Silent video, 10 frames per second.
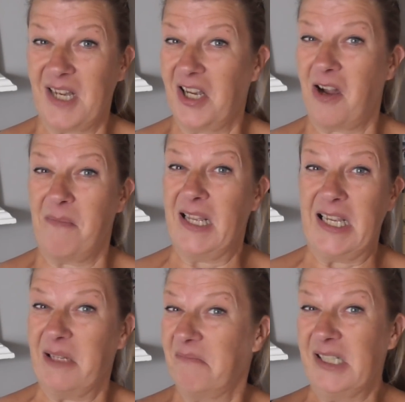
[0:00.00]
I can't
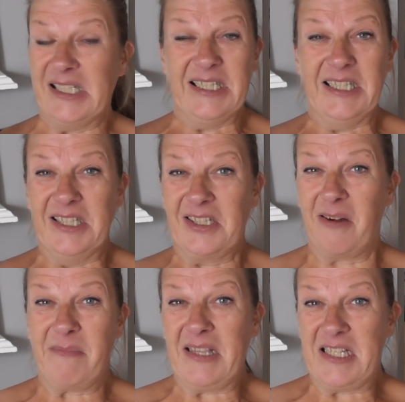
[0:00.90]
make it,
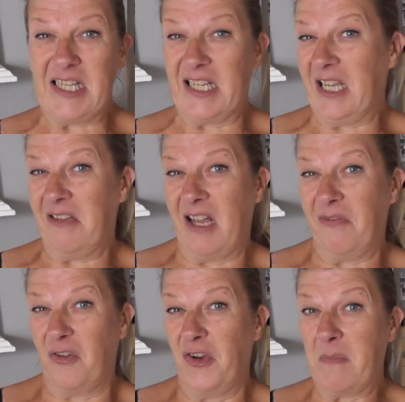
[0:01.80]
can't buy the ticket,
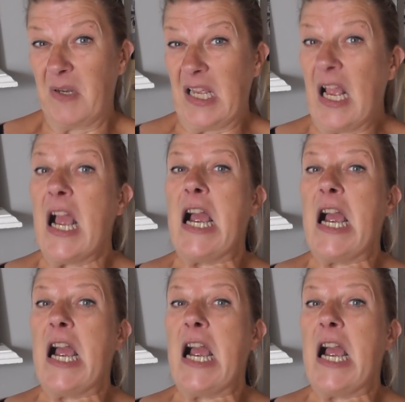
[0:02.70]
I've got no money.